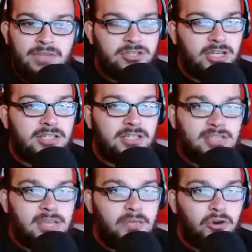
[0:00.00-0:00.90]
6
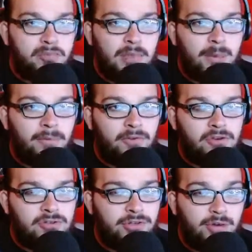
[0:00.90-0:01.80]
is the most
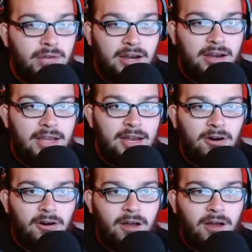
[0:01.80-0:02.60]
pay-per-views you need in a year.